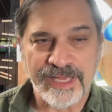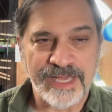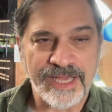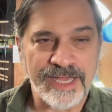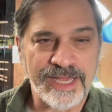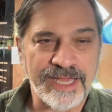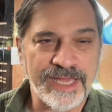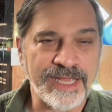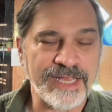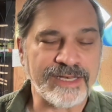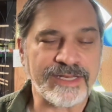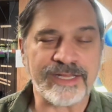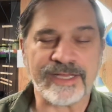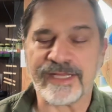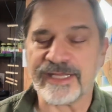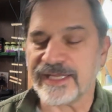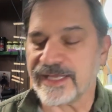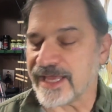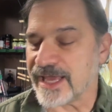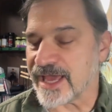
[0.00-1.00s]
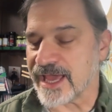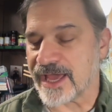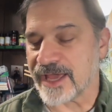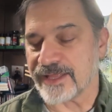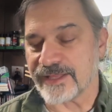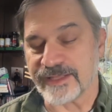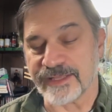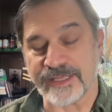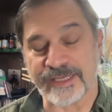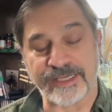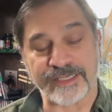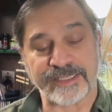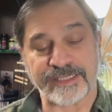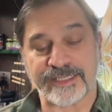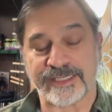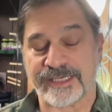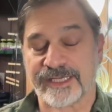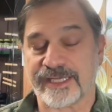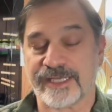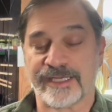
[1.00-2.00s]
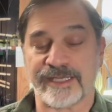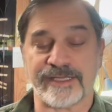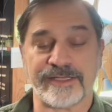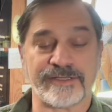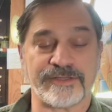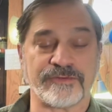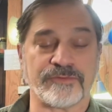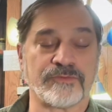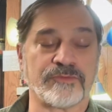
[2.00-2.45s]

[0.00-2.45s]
And yeah, this is